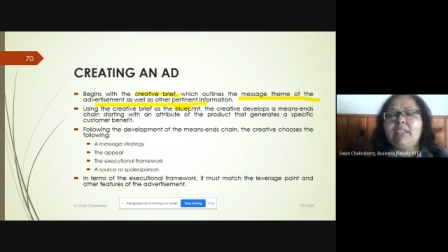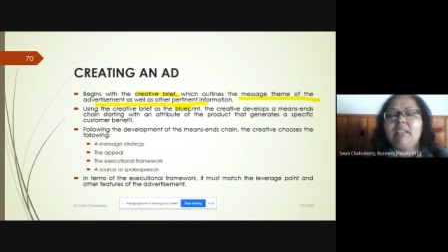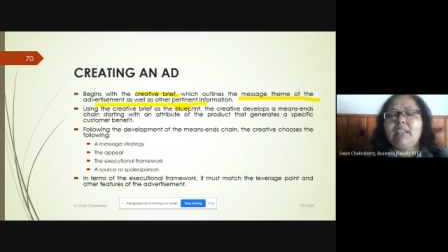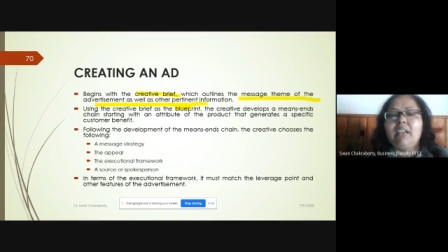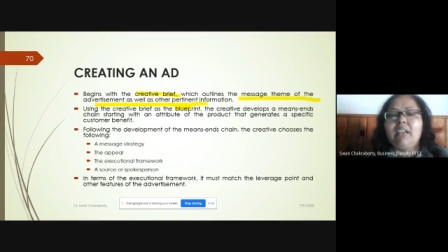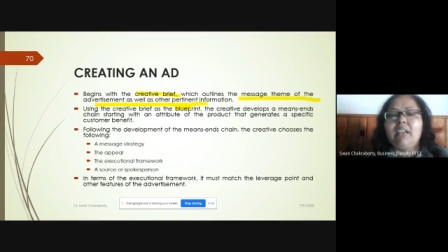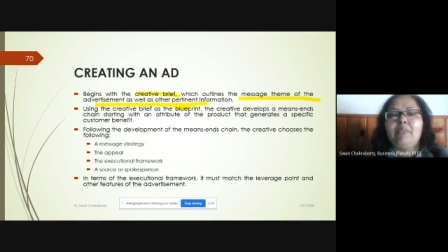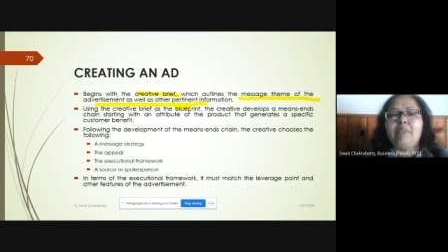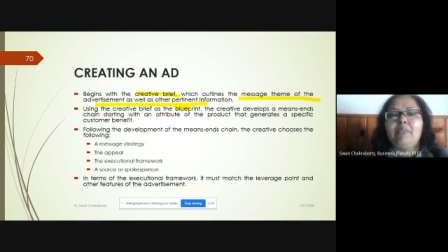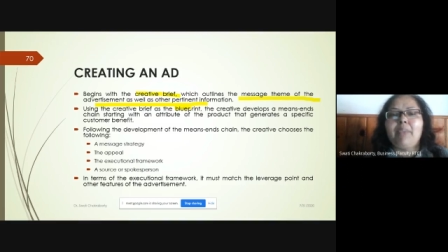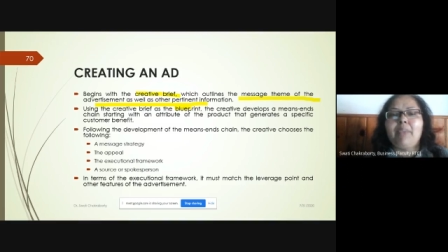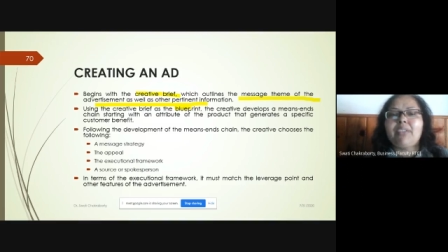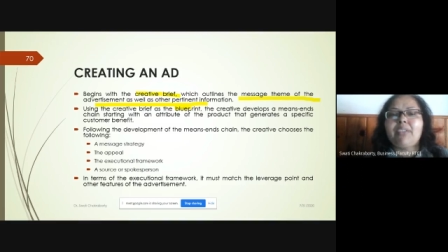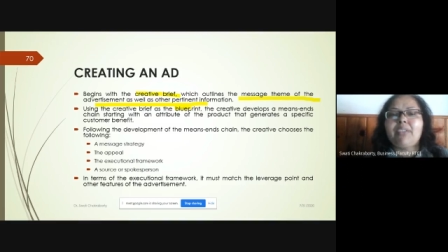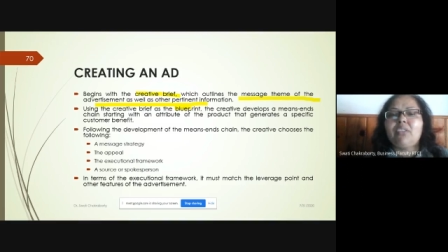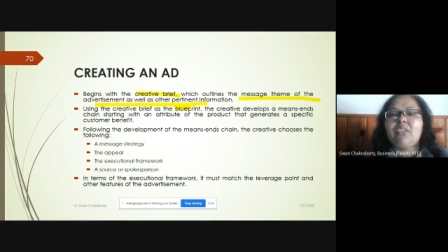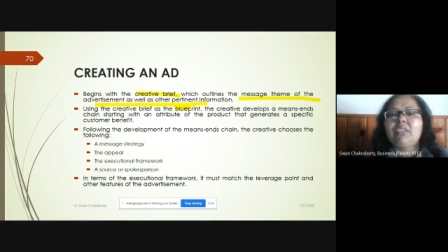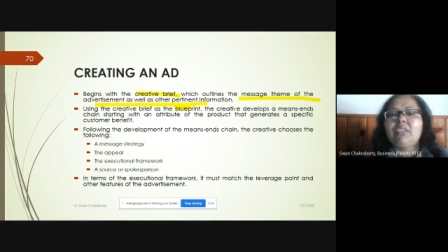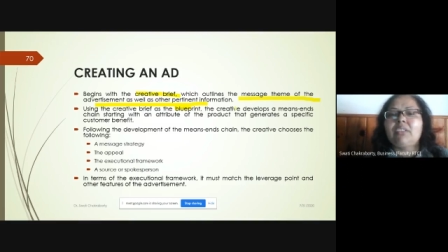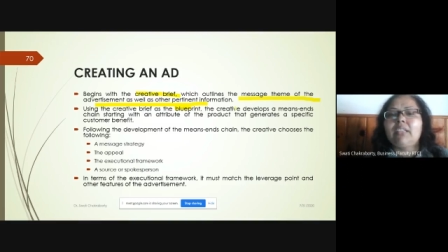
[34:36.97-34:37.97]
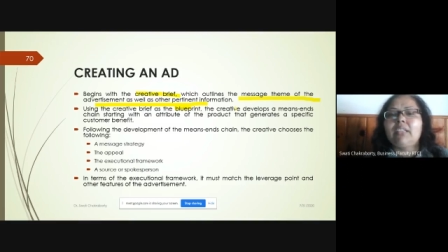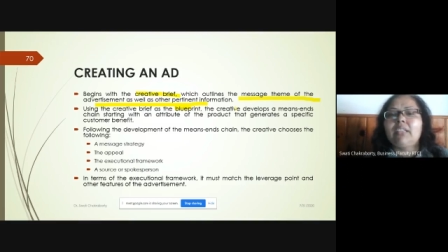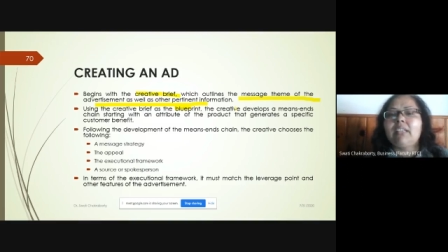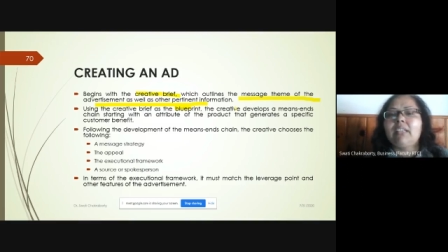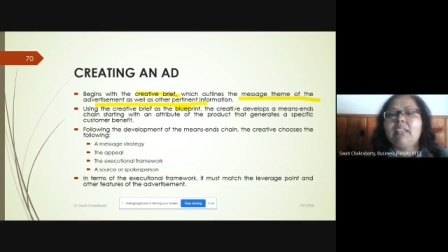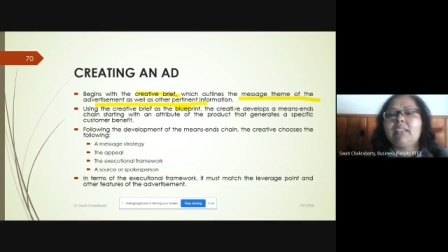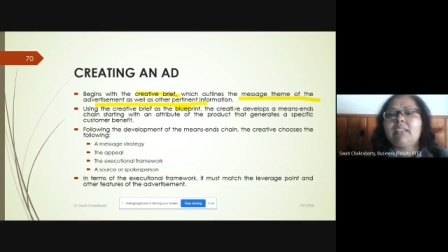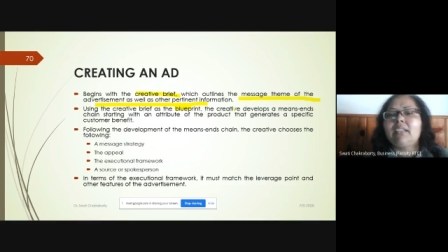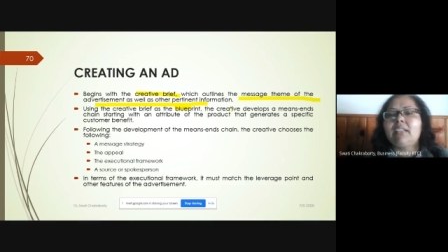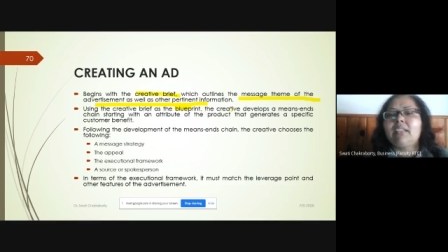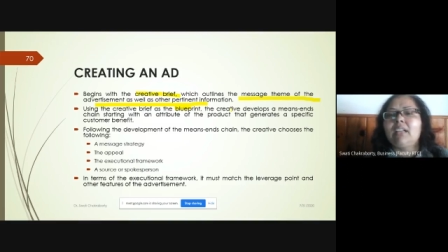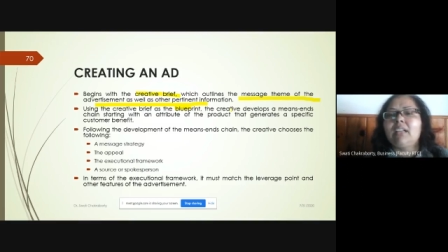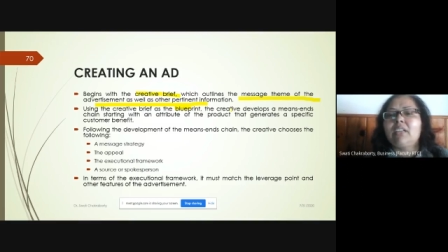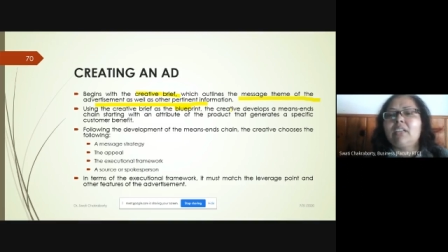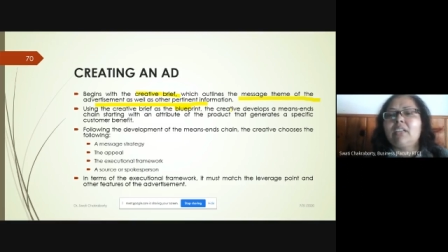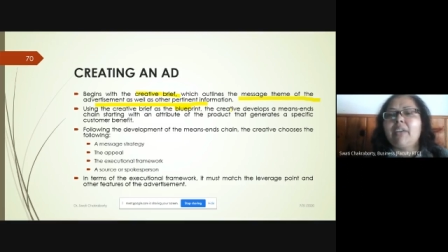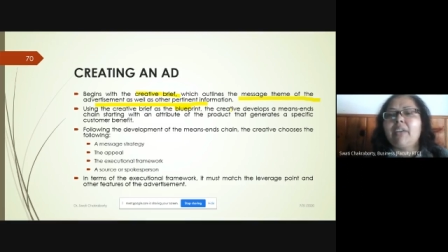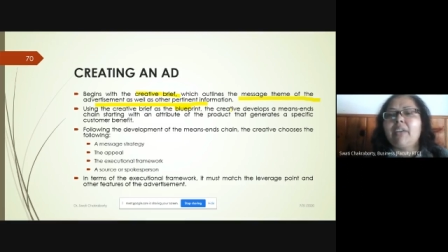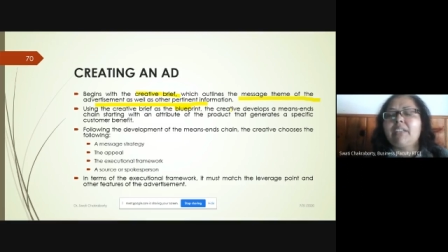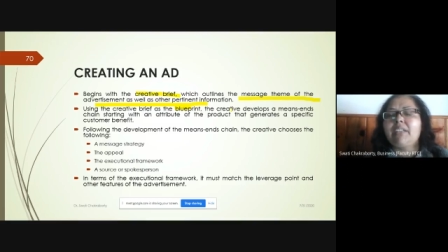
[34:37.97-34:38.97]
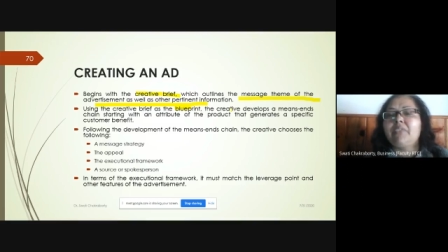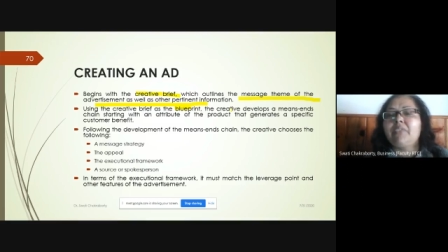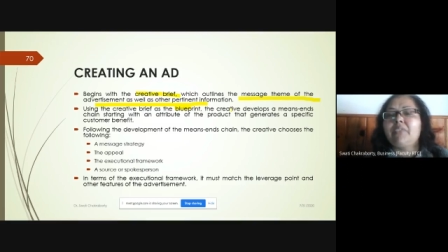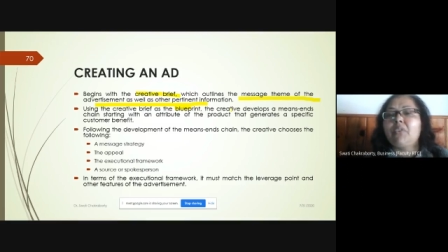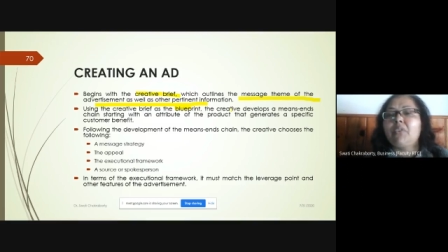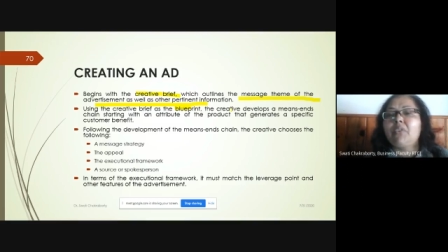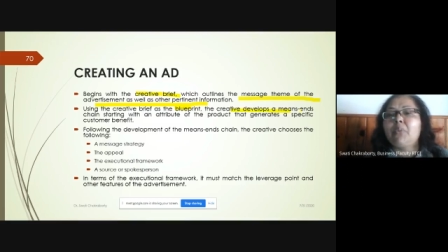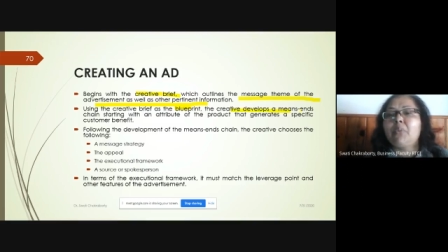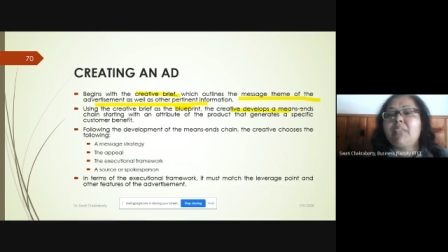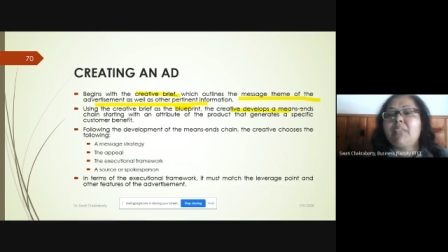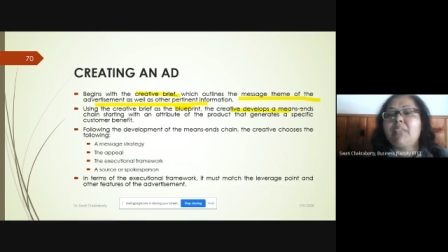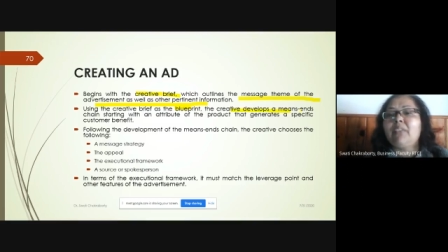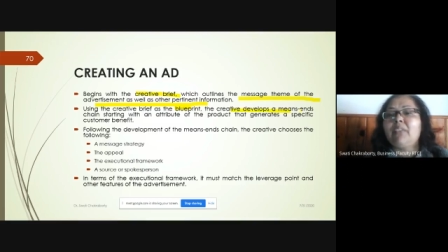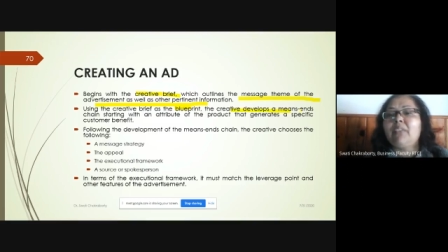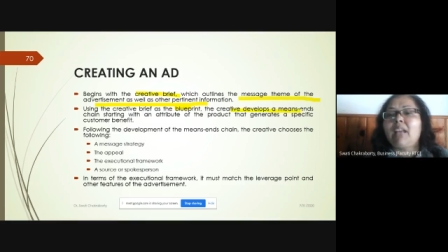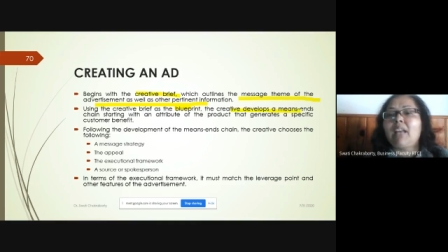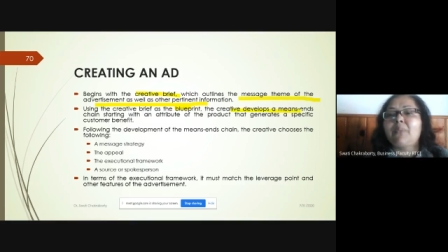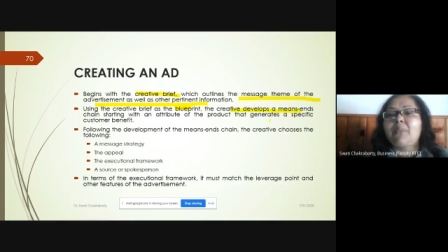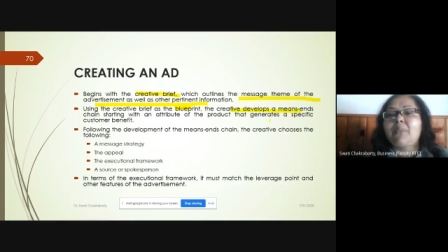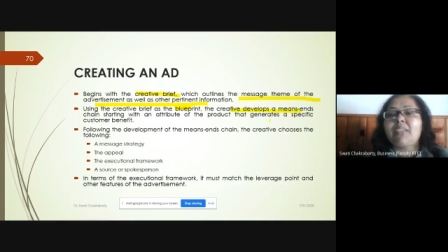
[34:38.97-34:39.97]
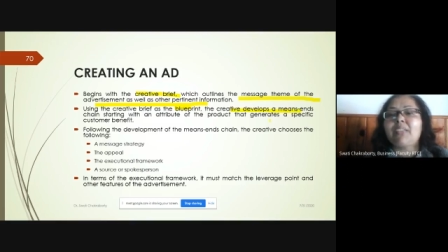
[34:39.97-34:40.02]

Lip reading: Based on this, the creative group develops a